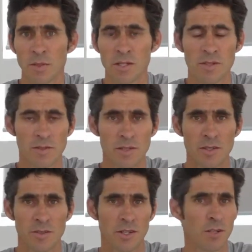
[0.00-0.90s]

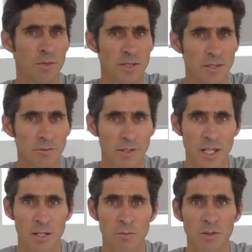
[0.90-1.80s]
is going to be a different
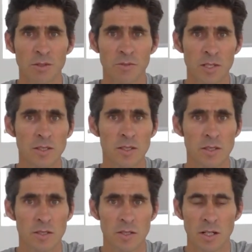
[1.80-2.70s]
animal at vintage.